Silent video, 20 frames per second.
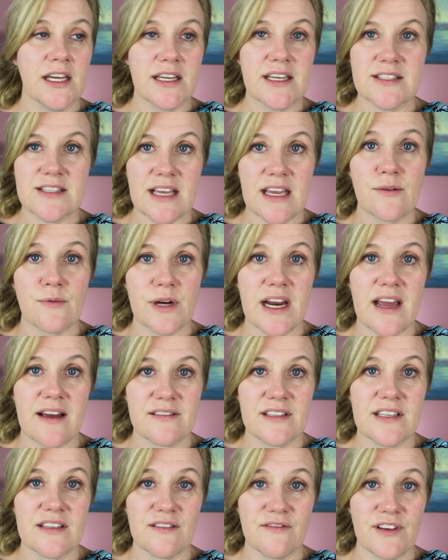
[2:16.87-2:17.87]
because I don't want to have
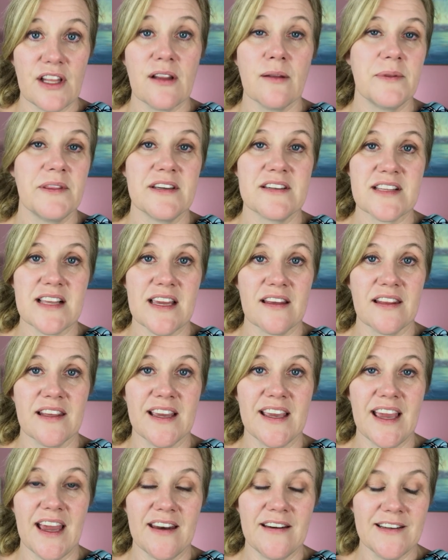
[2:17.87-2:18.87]
to develop the skill
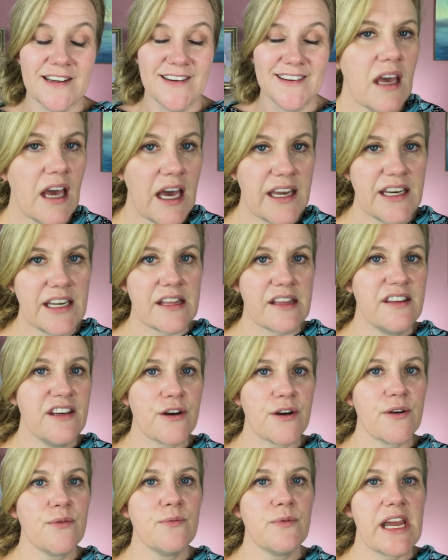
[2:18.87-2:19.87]
again.
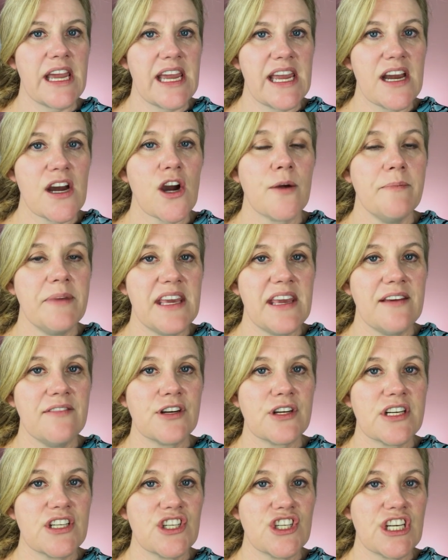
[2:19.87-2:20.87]
Another way our
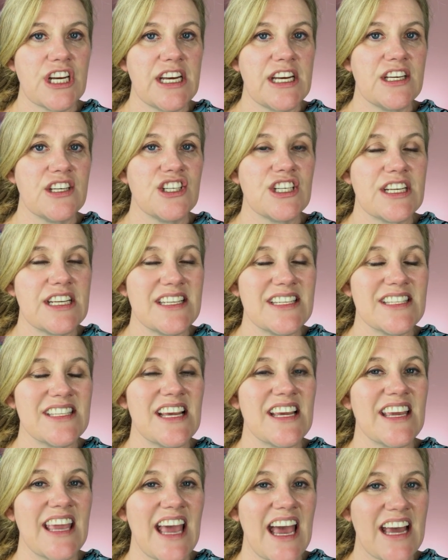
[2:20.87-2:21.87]
behavior has changed is
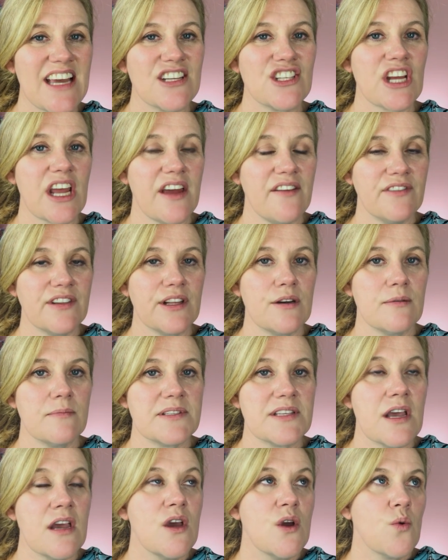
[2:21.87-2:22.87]
cash
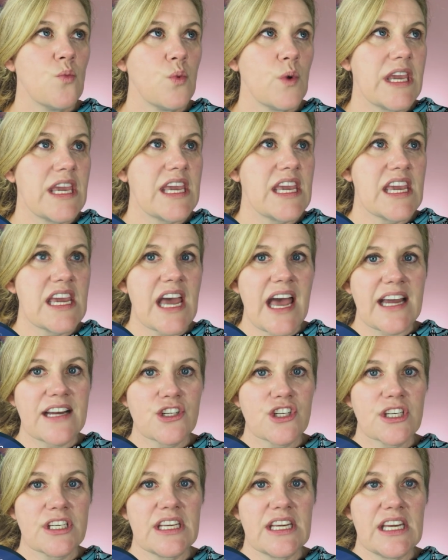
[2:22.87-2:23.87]
envelopes. We
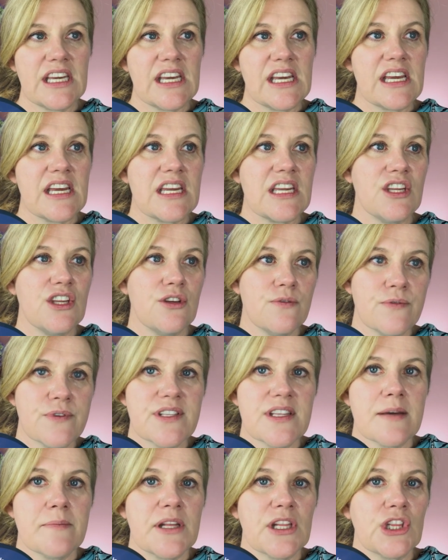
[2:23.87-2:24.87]
actually used
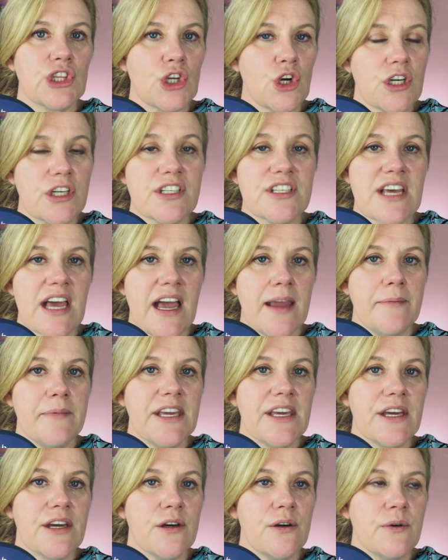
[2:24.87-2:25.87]
them a long time
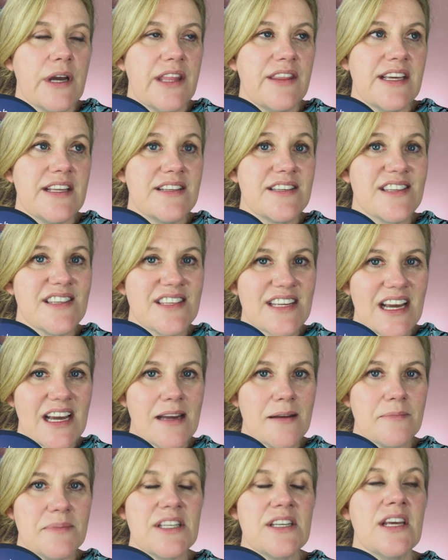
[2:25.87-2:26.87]
ago and then
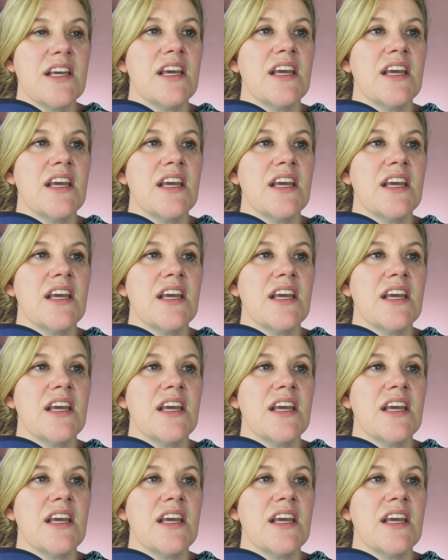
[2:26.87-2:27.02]
stopped